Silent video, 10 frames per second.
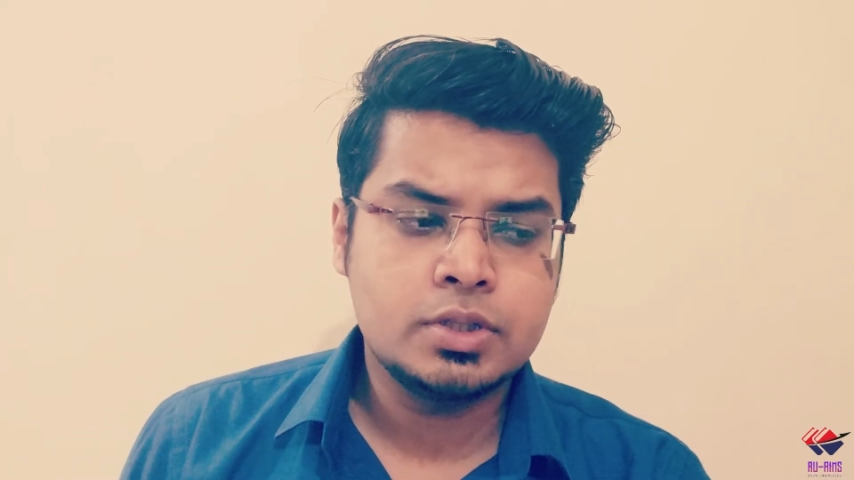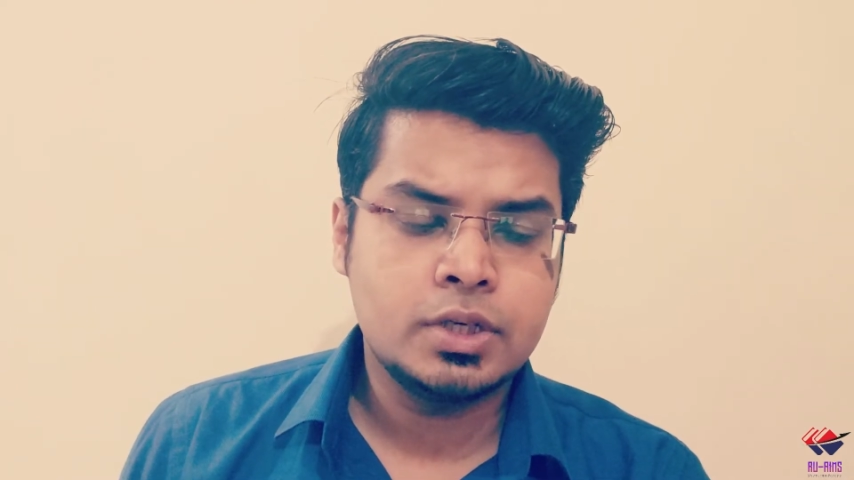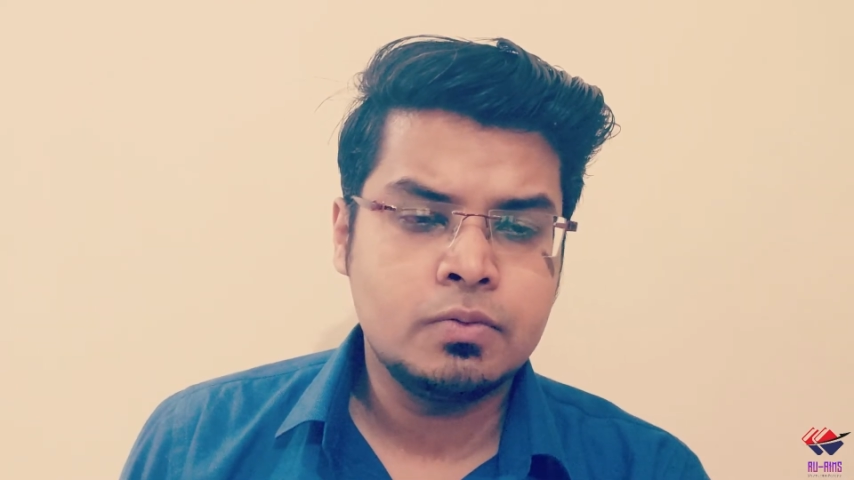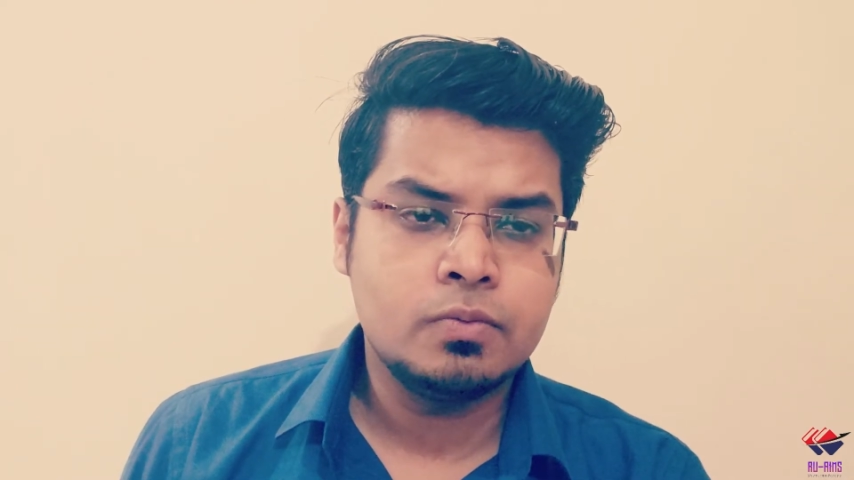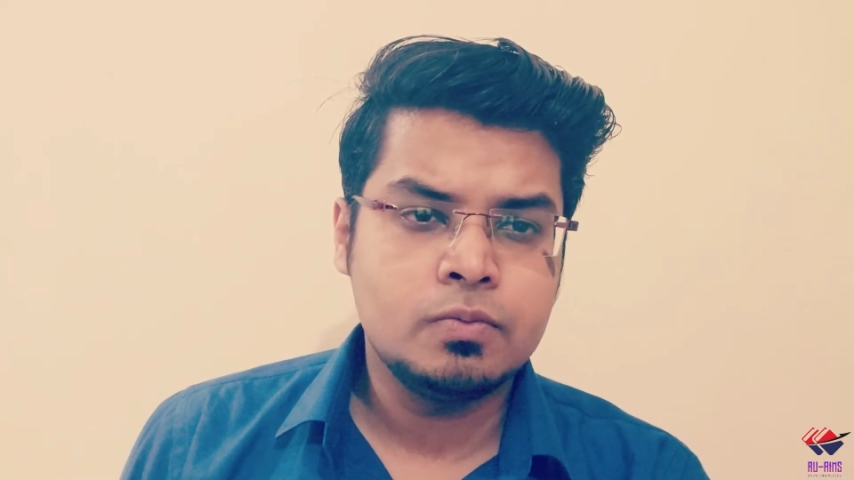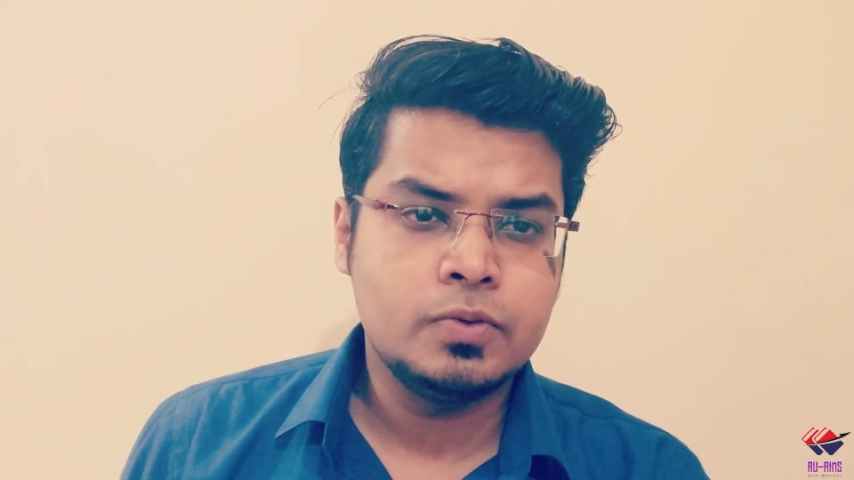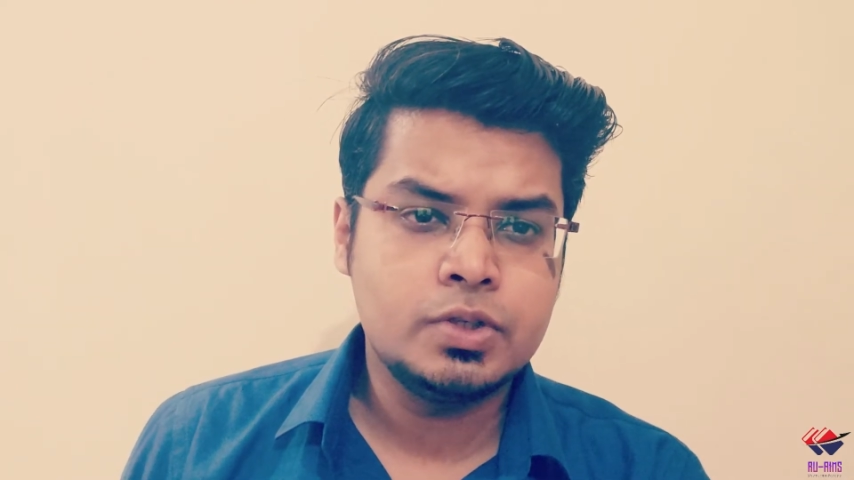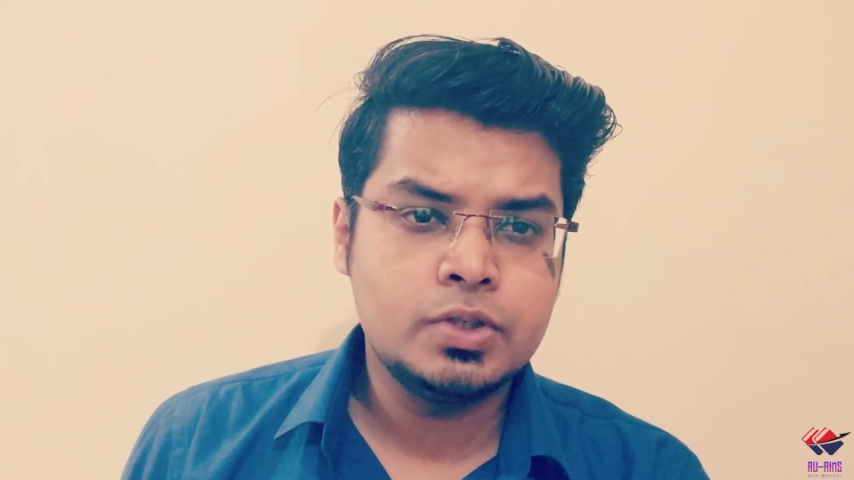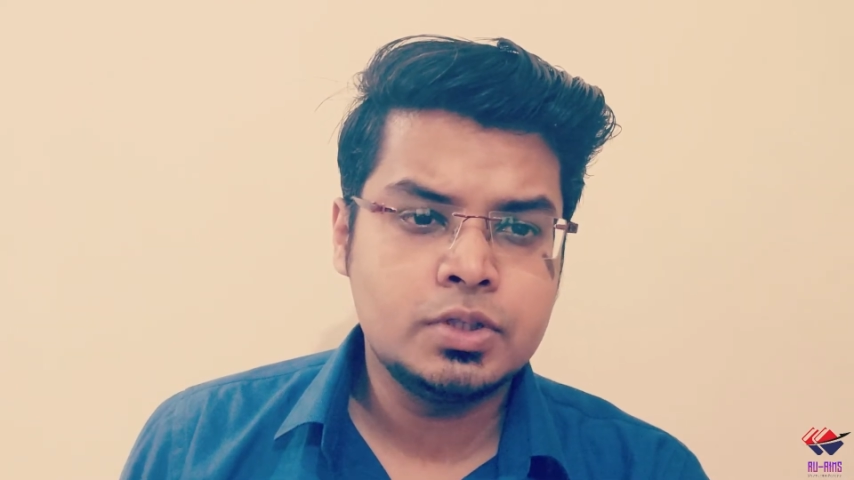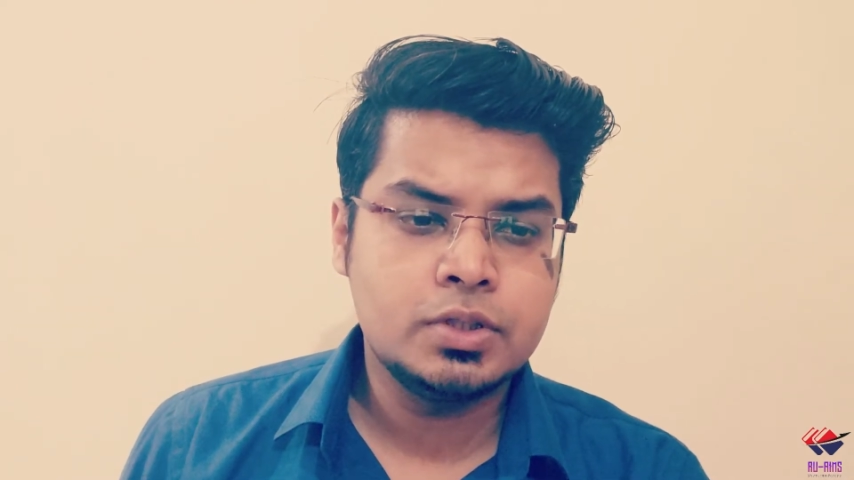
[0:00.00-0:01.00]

and which